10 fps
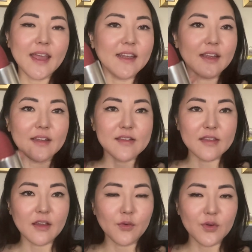like I said,
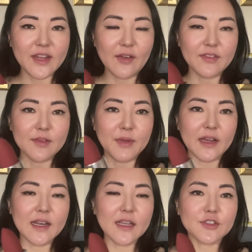I already have this in my
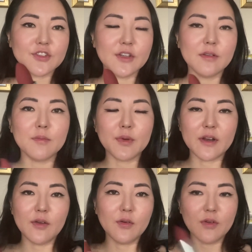collection, but
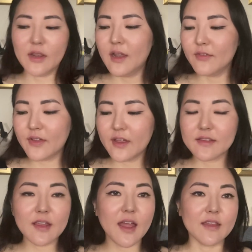I love
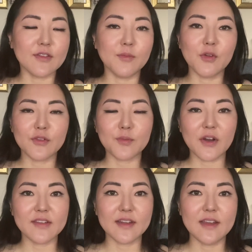it, and so I'm not
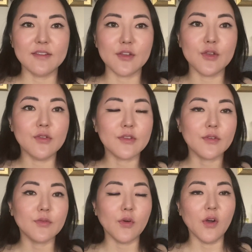surprised that Lisa used it
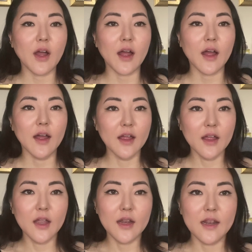for her
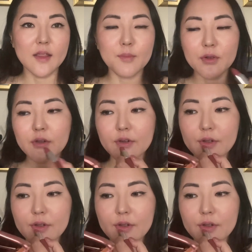lip look.